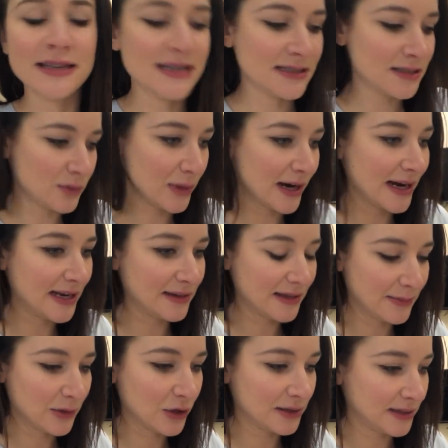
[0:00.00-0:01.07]
at least where I
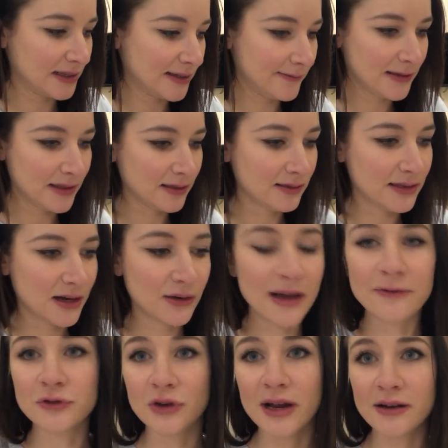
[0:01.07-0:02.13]
am currently living, they don't
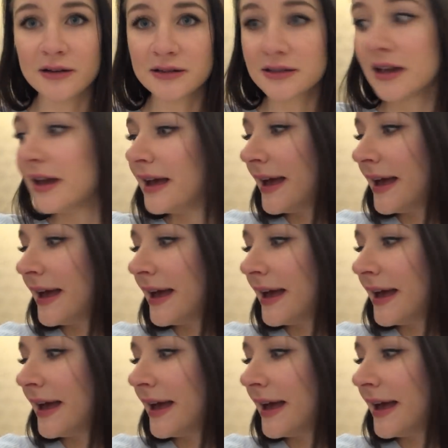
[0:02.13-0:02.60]
have dryers.